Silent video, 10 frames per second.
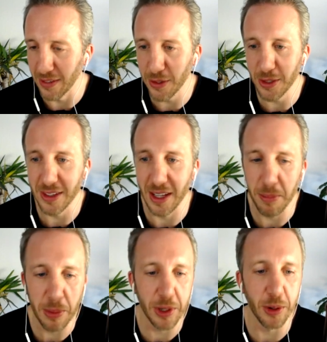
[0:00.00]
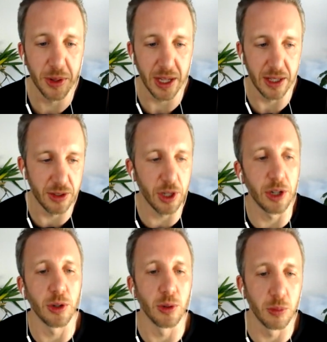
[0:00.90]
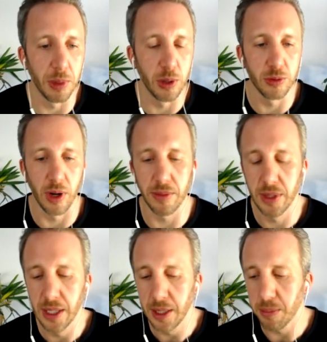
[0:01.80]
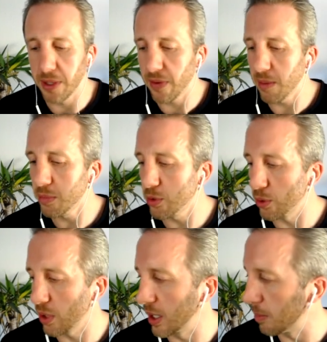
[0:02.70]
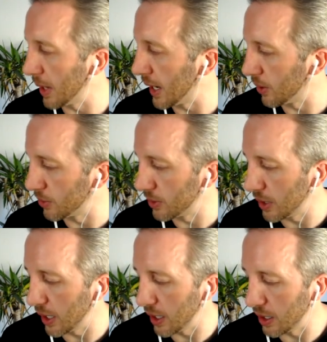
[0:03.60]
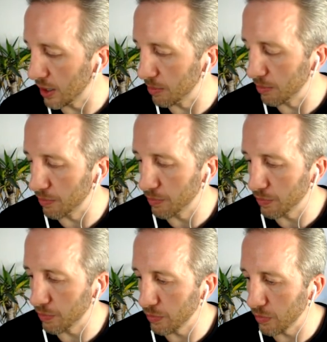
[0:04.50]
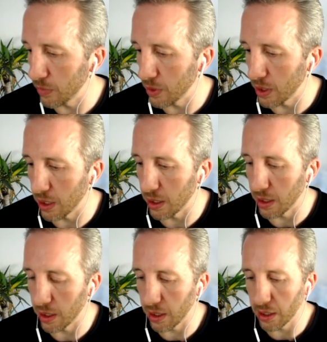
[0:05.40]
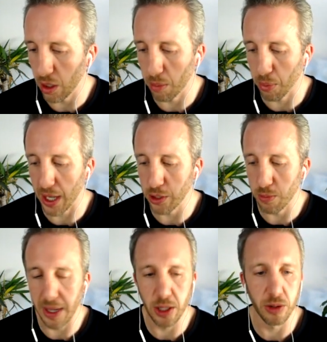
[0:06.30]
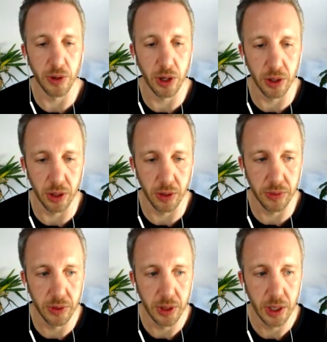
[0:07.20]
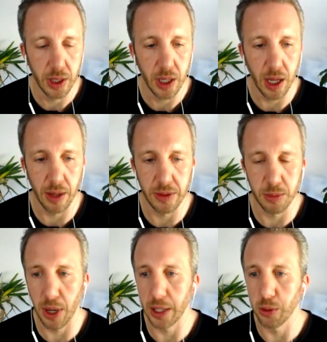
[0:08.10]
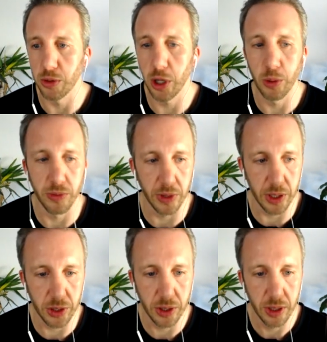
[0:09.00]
if you're using them, people know who that is. You're going to Google Bose, right? But if I'm talking about um, uh, yeah, a brand you may not have heard of, uh, there's a brand called Toadfish,